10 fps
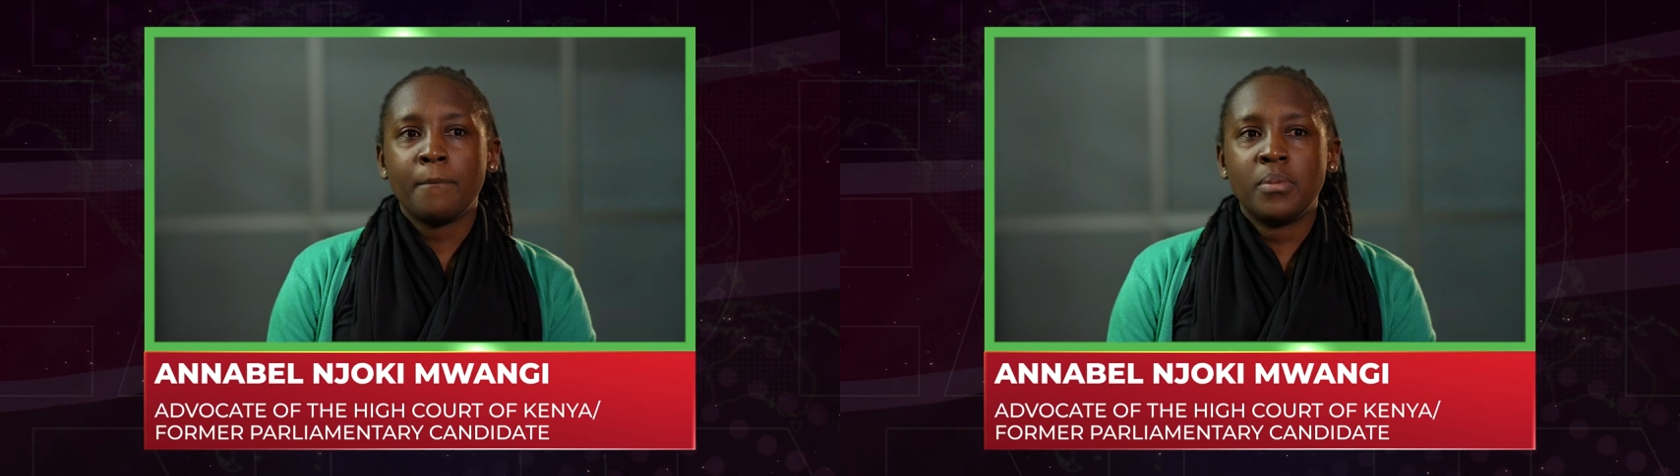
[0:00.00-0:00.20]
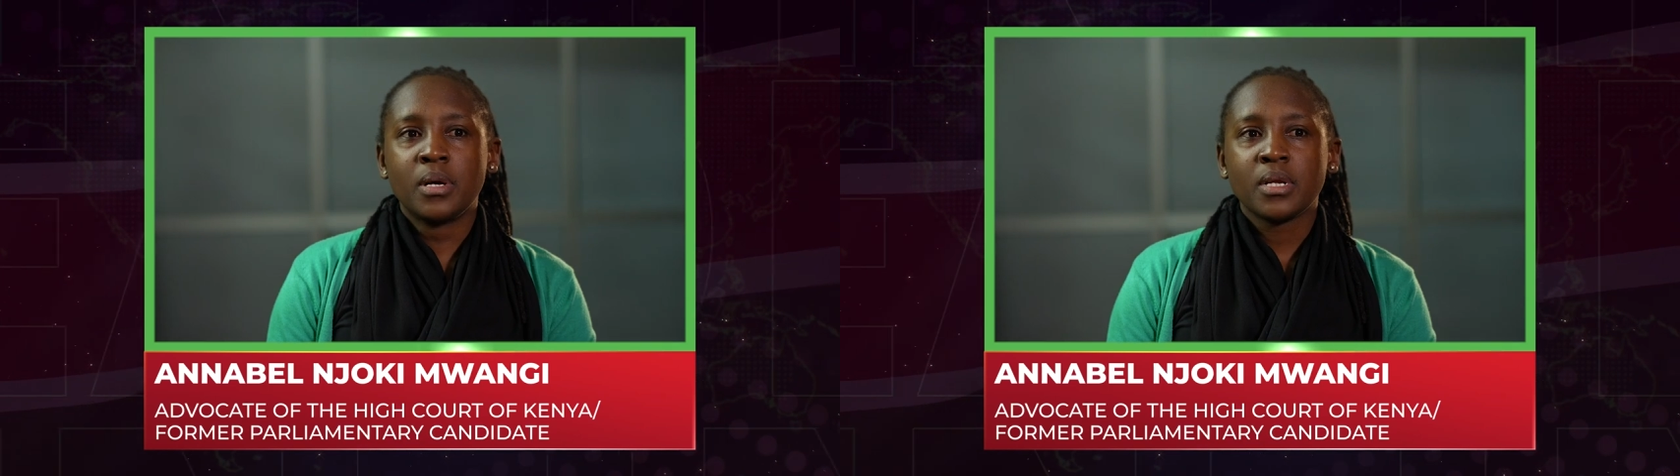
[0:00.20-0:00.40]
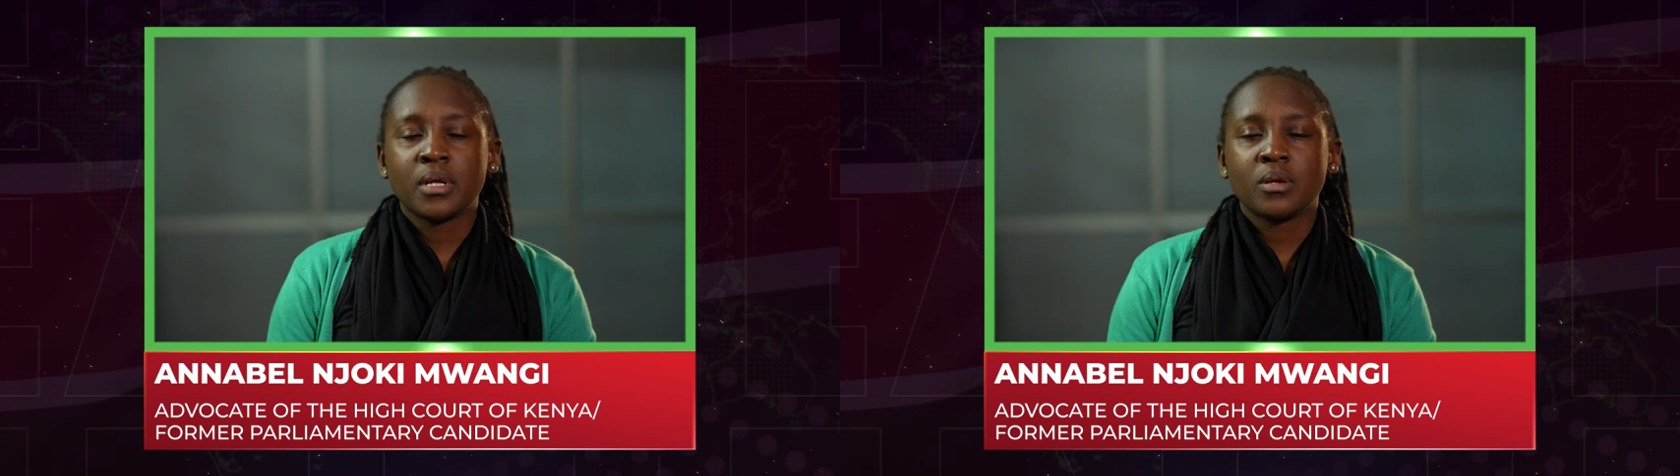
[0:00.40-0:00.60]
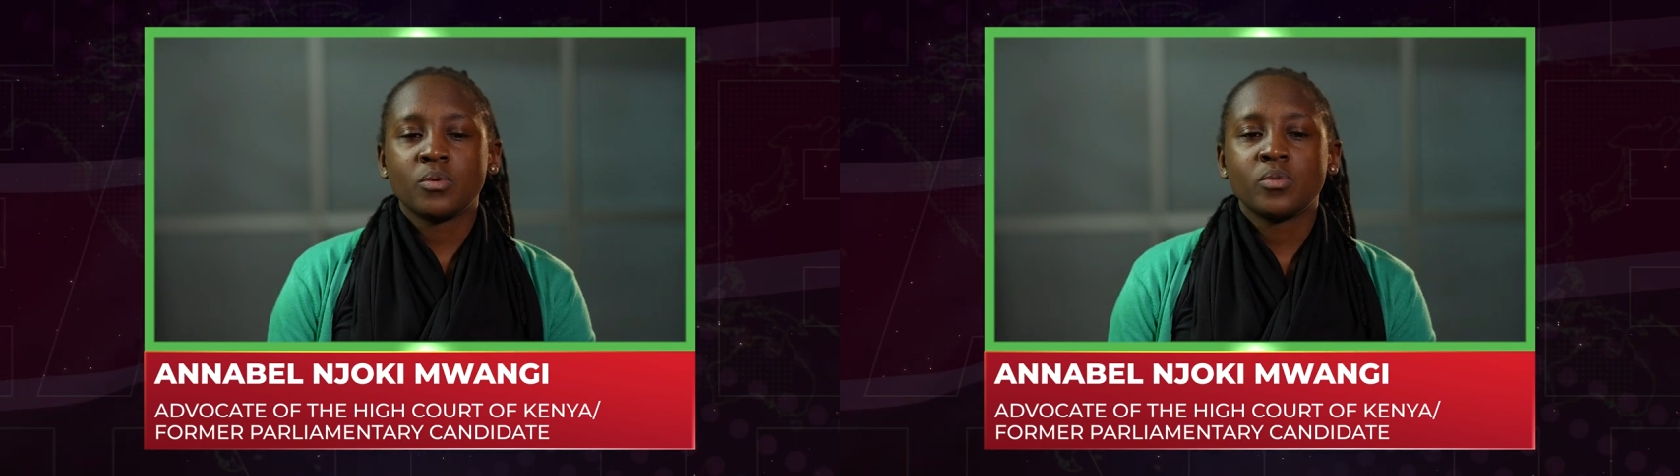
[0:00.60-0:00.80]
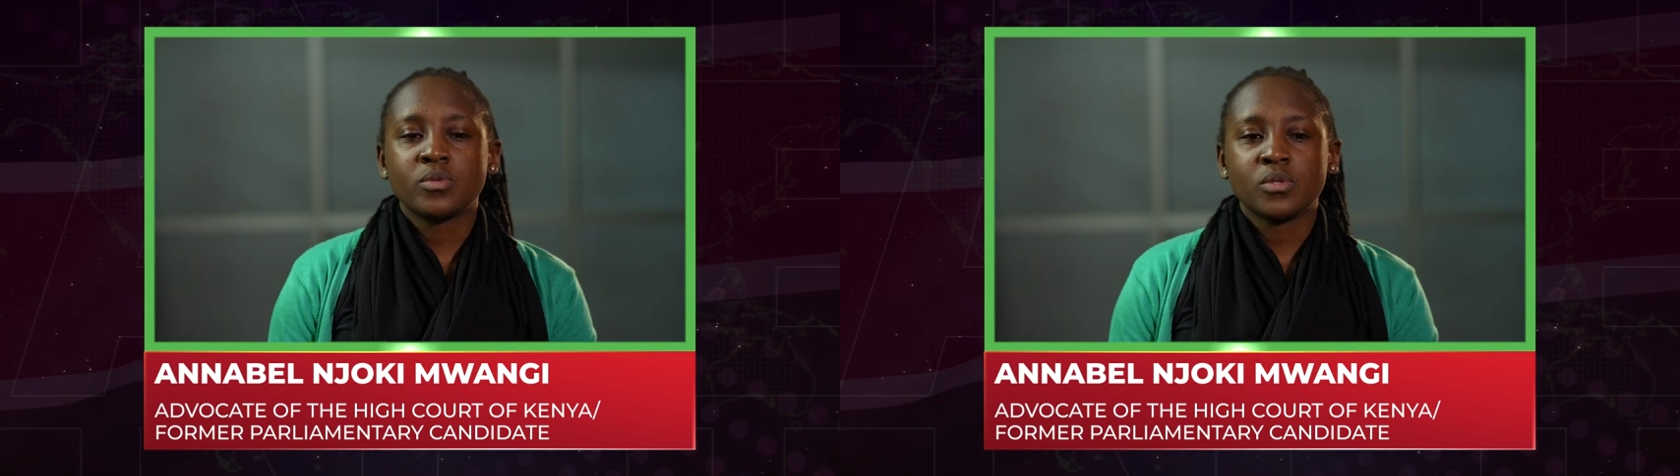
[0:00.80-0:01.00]
but it can
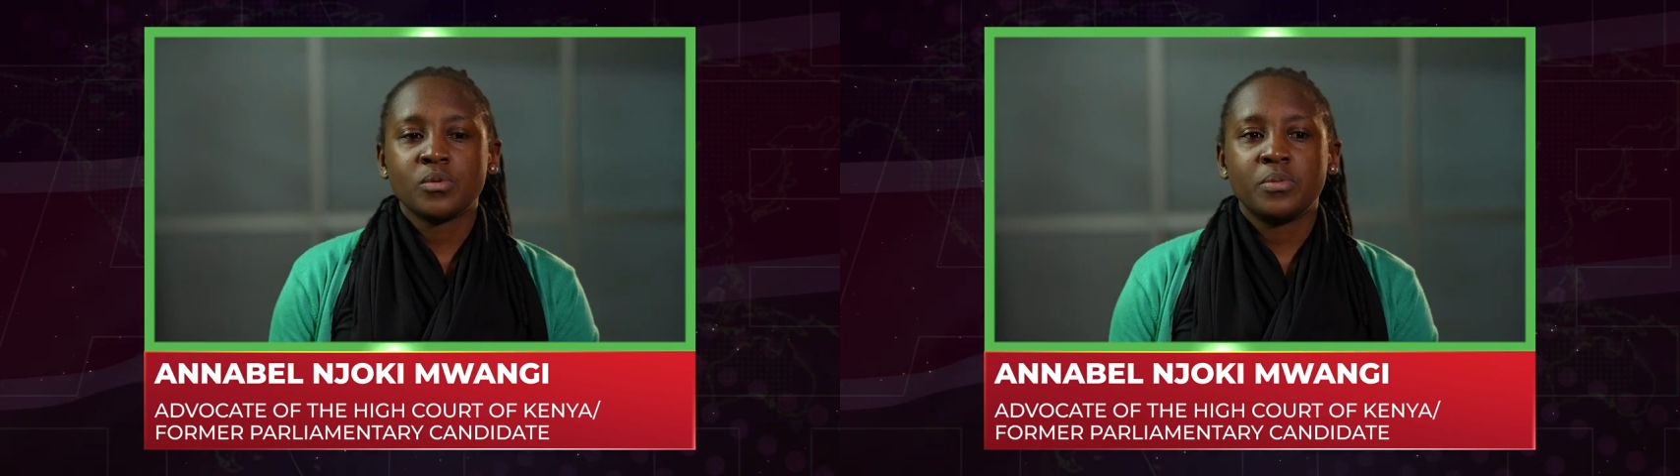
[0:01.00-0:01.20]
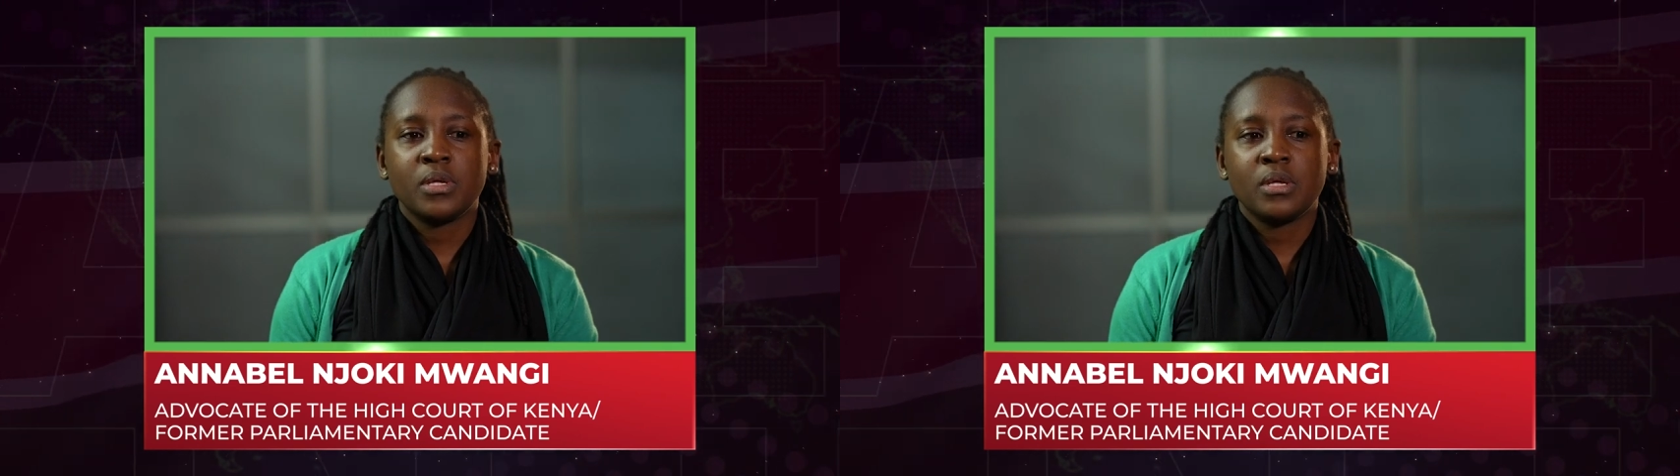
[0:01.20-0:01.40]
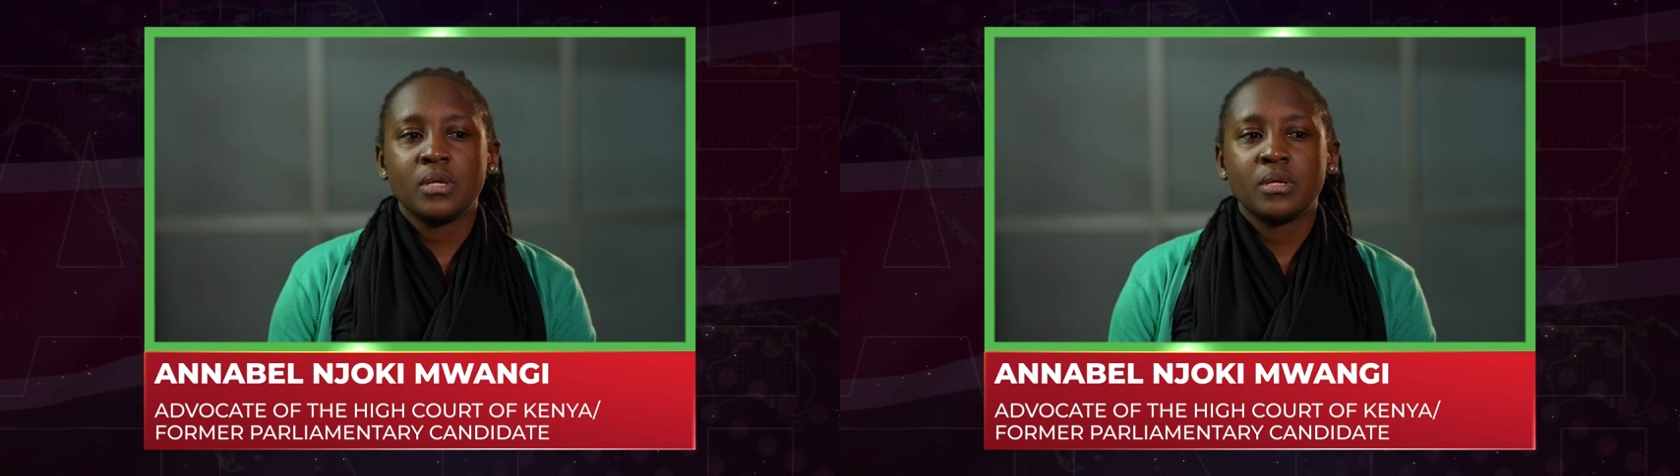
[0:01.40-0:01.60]
also be